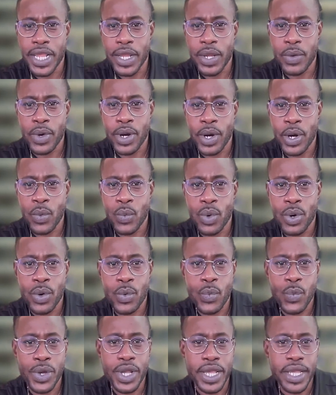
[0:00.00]
Where were
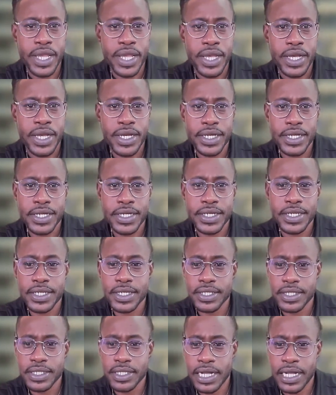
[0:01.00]
we?
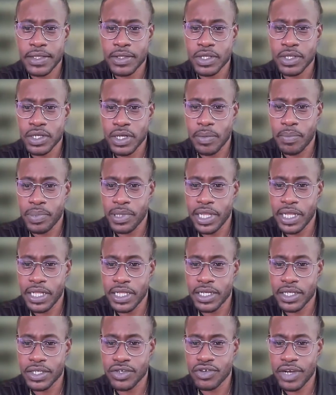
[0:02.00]
That completely
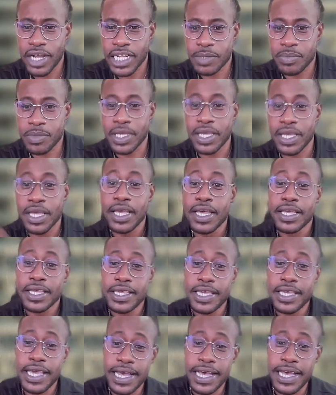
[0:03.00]
distracted me.
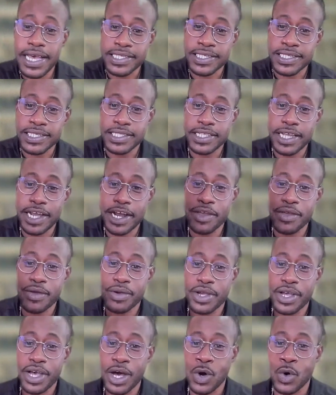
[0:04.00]
Yes, there
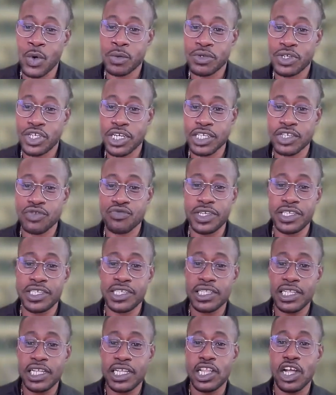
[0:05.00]
you go. Just
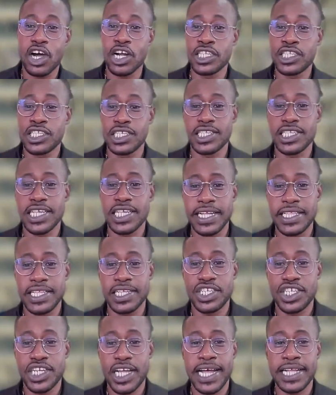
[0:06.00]
recently launched
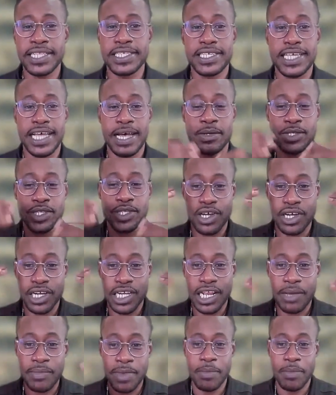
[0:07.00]
inside the chat. I was
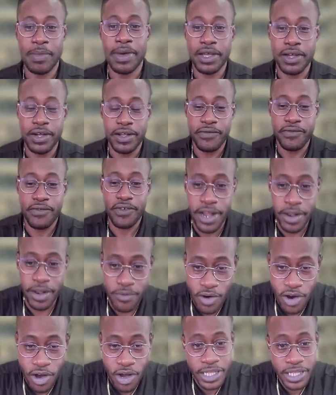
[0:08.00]
talking about my good
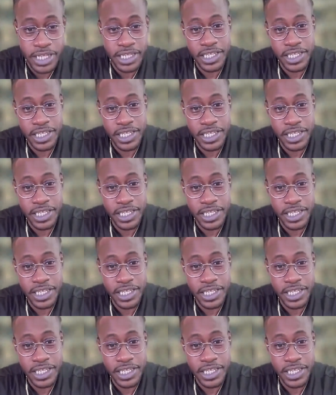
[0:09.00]
friend Ron,